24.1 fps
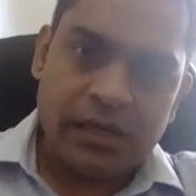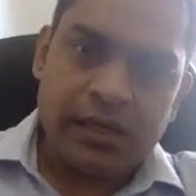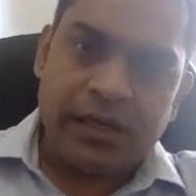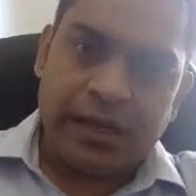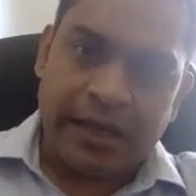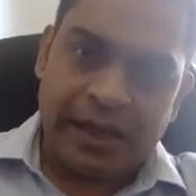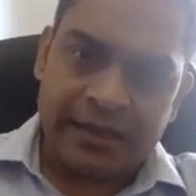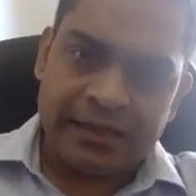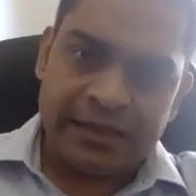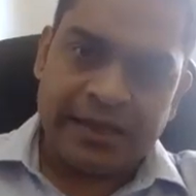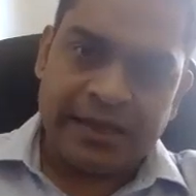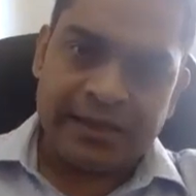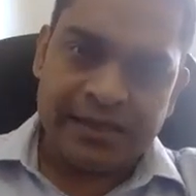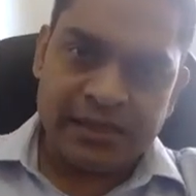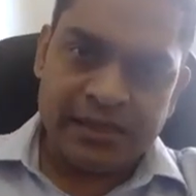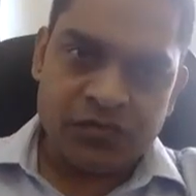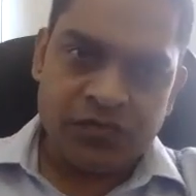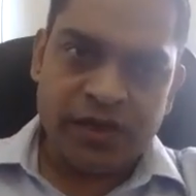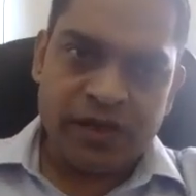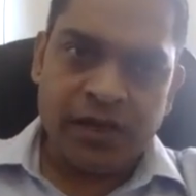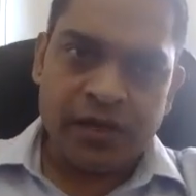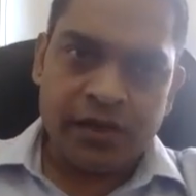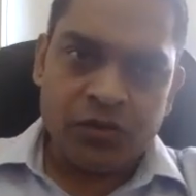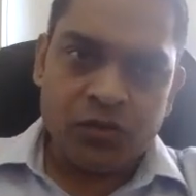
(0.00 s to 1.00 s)
and that is
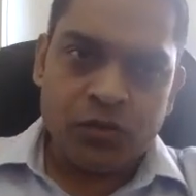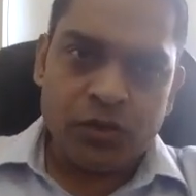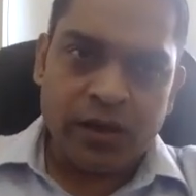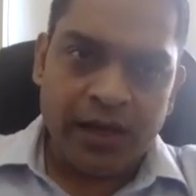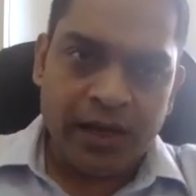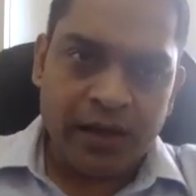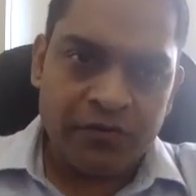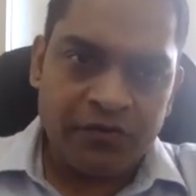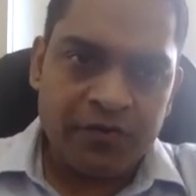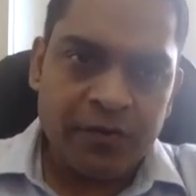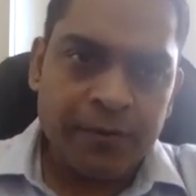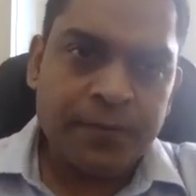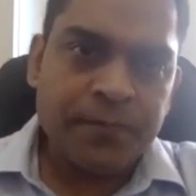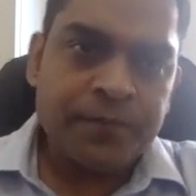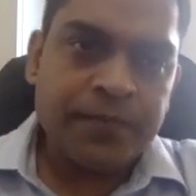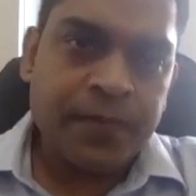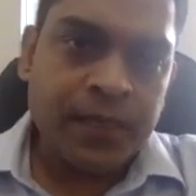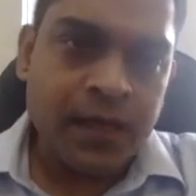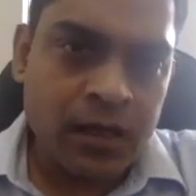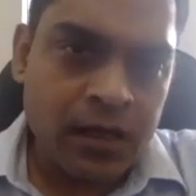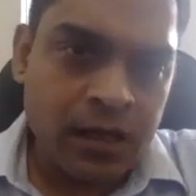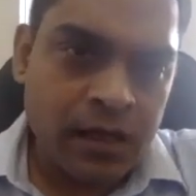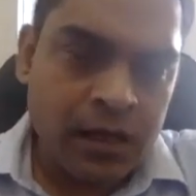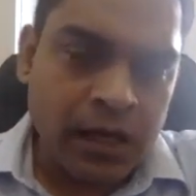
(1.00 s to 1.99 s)
where you have
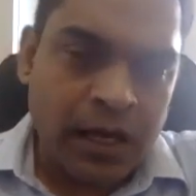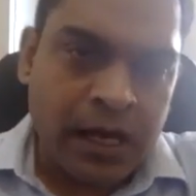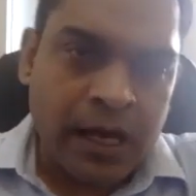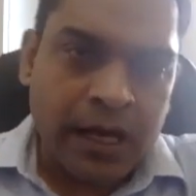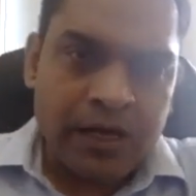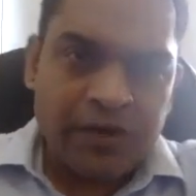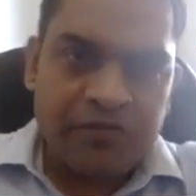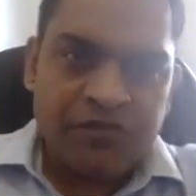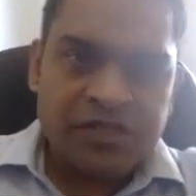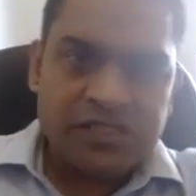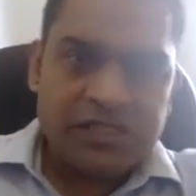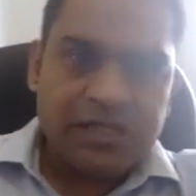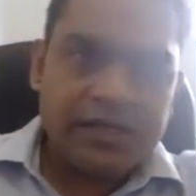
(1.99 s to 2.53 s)
artificial